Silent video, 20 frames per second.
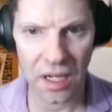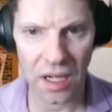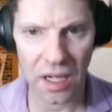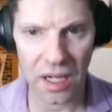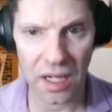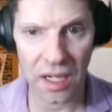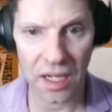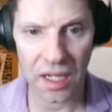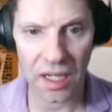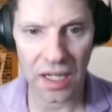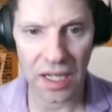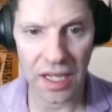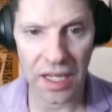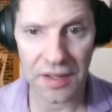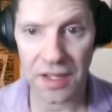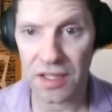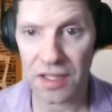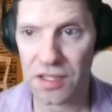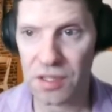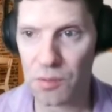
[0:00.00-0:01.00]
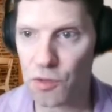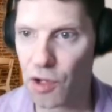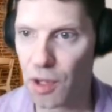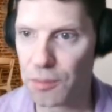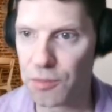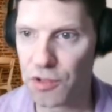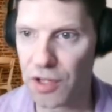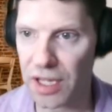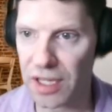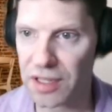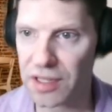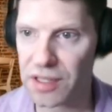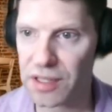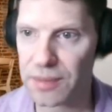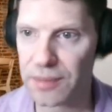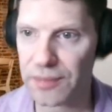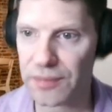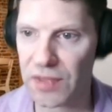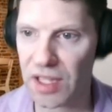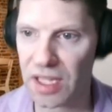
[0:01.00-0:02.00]
and then some trump
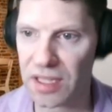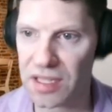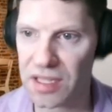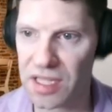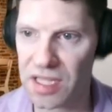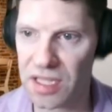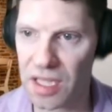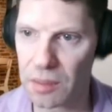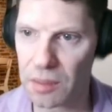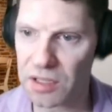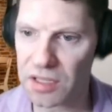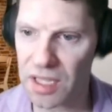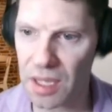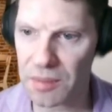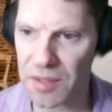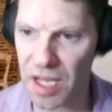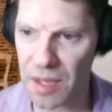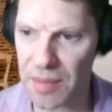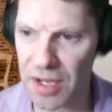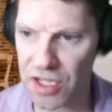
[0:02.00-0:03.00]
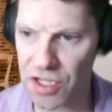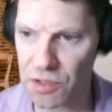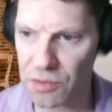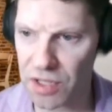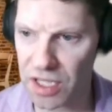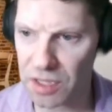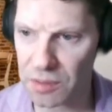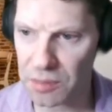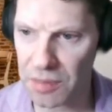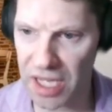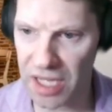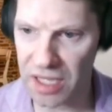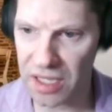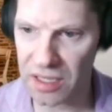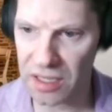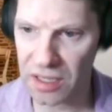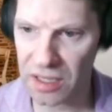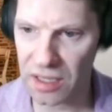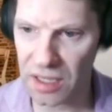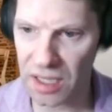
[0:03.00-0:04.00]
tricks. But the double dummy, I bet you we can
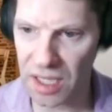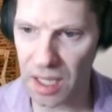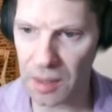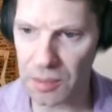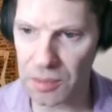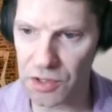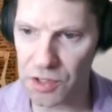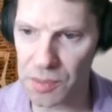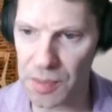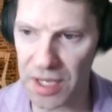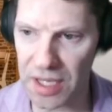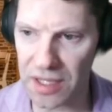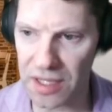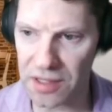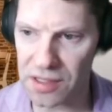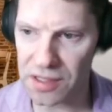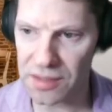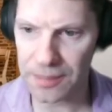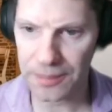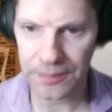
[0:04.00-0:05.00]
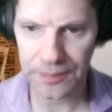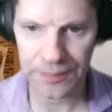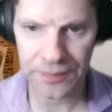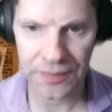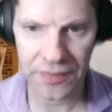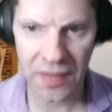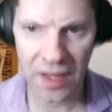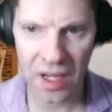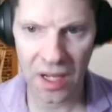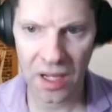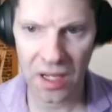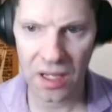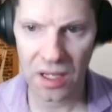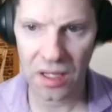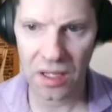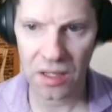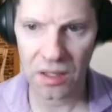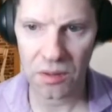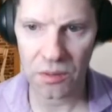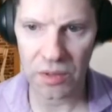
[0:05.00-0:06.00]
make a couple spades.
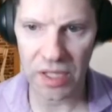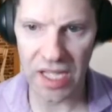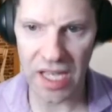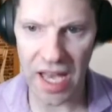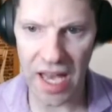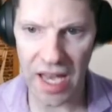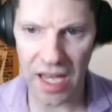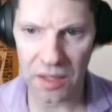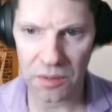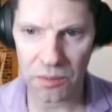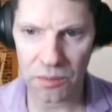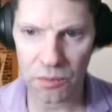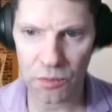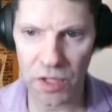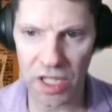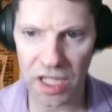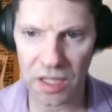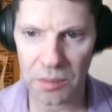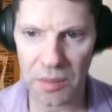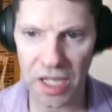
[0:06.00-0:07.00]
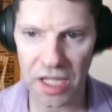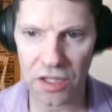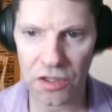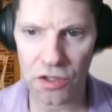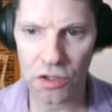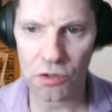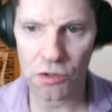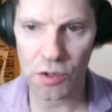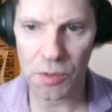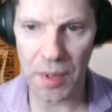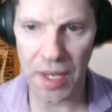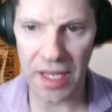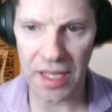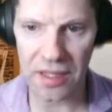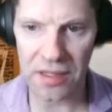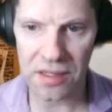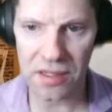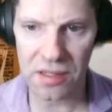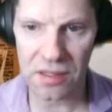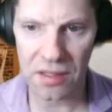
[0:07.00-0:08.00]
We can make 2
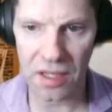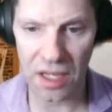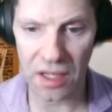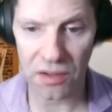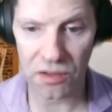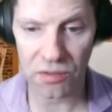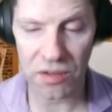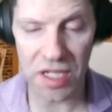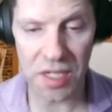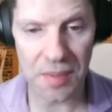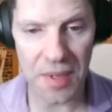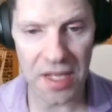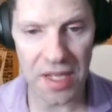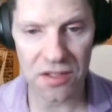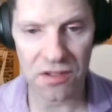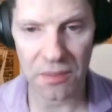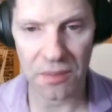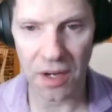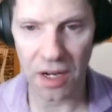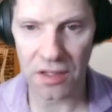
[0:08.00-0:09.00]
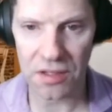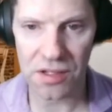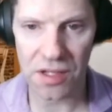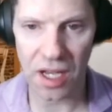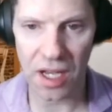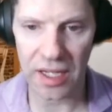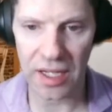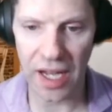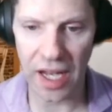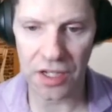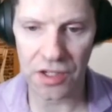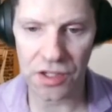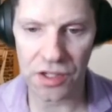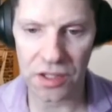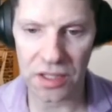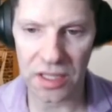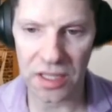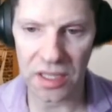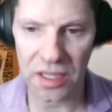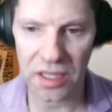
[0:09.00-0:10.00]
spades, 3 spades from our side,
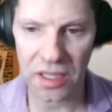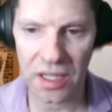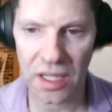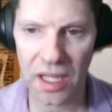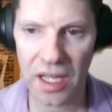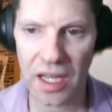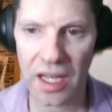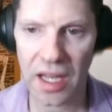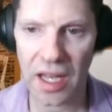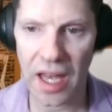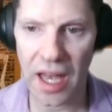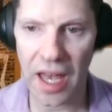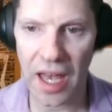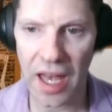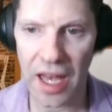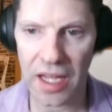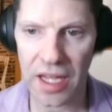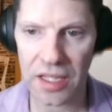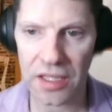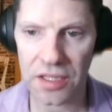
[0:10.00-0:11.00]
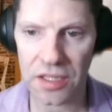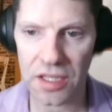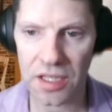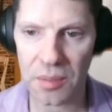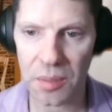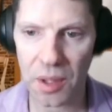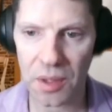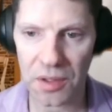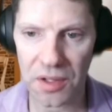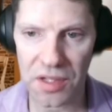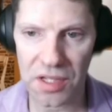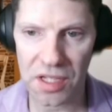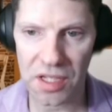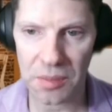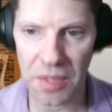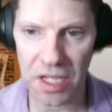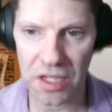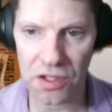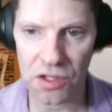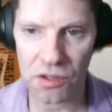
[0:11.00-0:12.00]
actually. And the opponents can
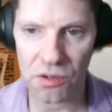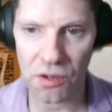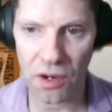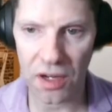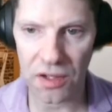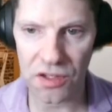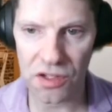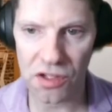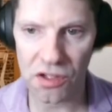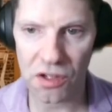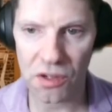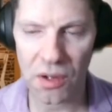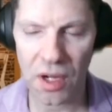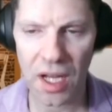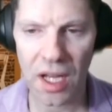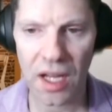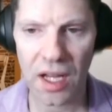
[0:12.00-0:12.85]
make 2 hearts. So